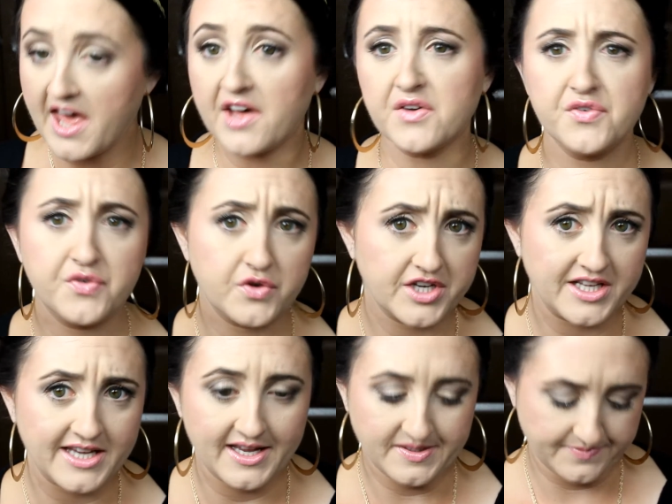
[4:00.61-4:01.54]

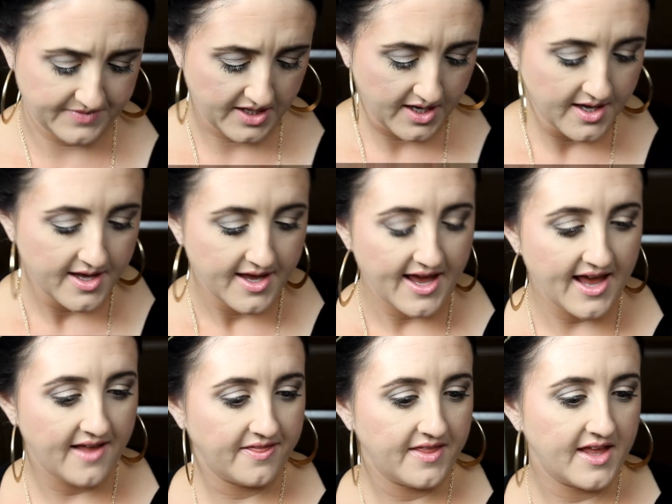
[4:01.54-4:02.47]
L48.
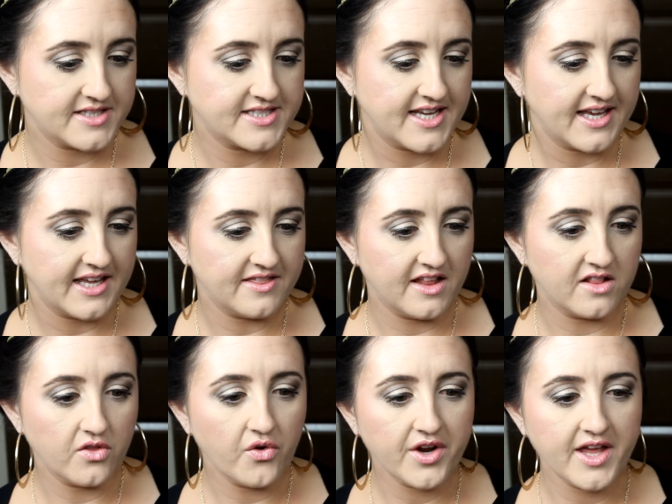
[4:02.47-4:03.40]
And then taking
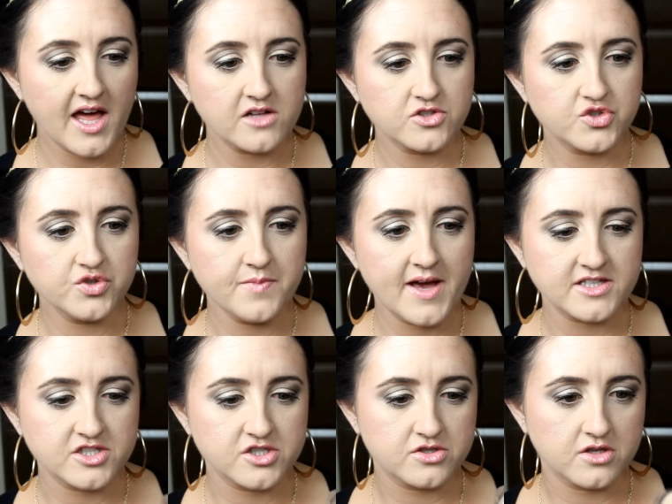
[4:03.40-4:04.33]
the L'Oreal True
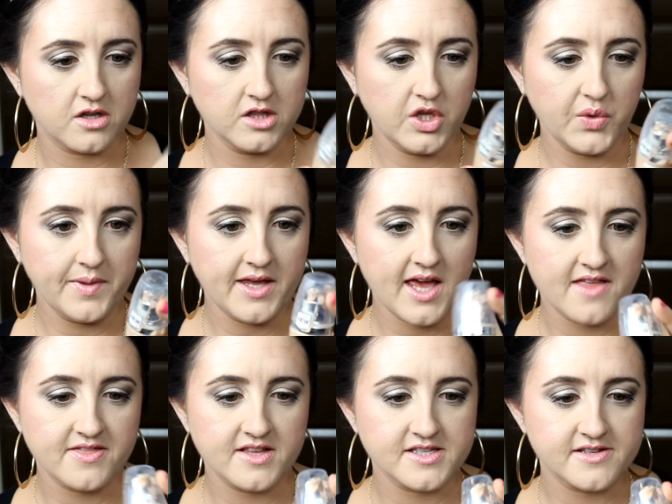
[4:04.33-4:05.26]
Match Lumi
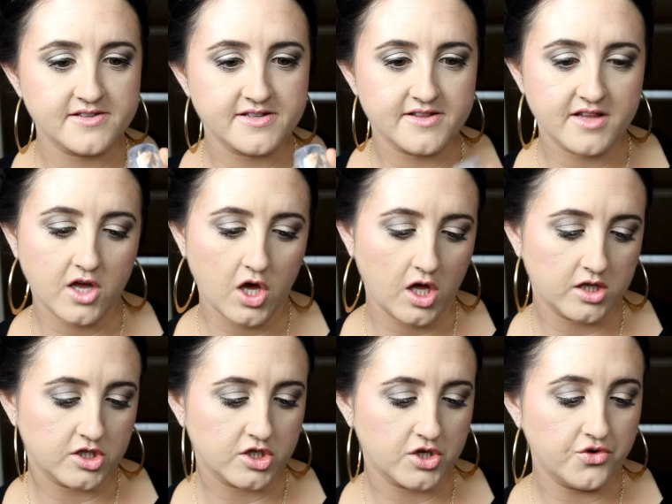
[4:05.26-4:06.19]
and this is in the
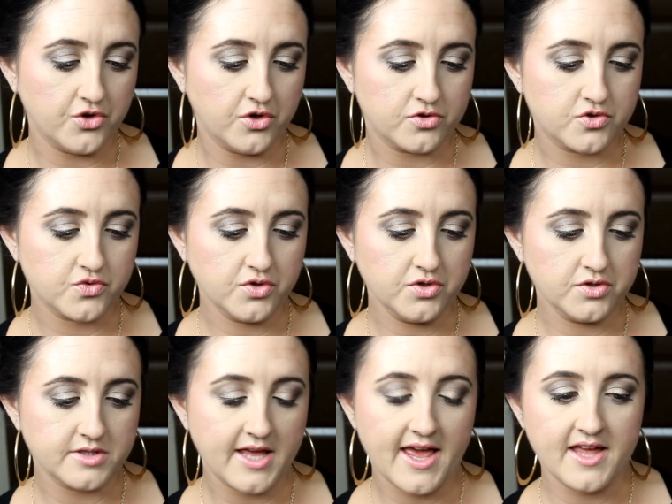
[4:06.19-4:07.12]
color
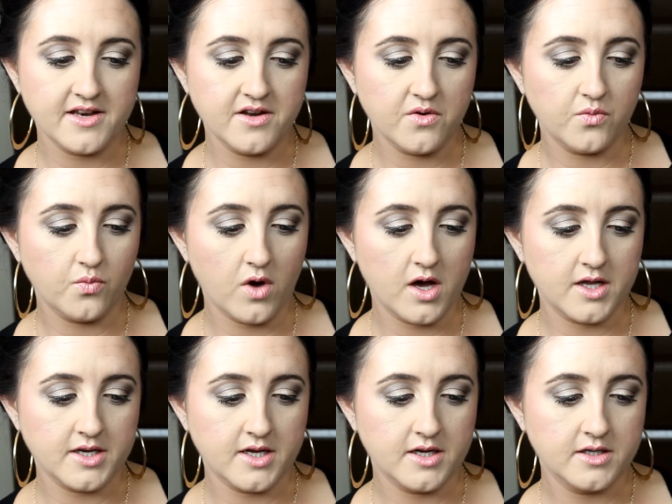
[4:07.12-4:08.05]
Neutral
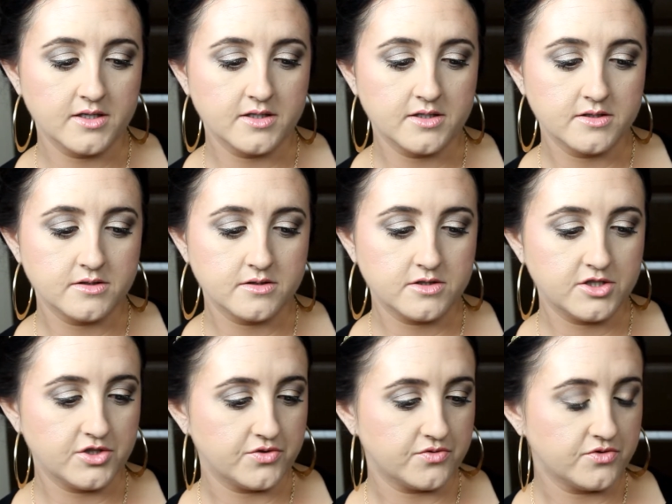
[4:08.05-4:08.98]
N12.
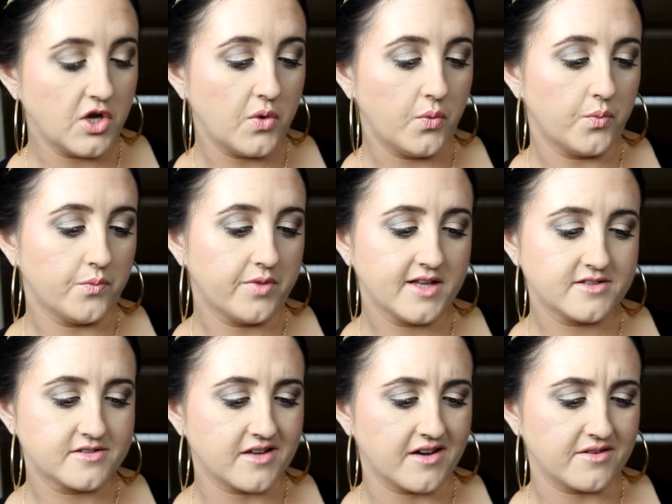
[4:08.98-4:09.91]
No,
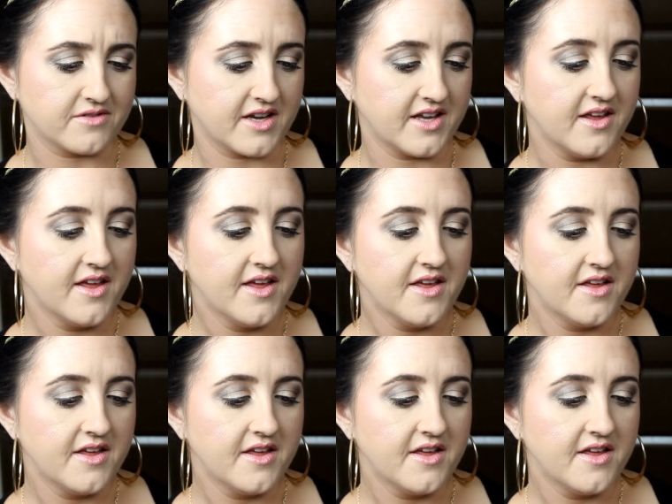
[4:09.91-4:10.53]
that's not right.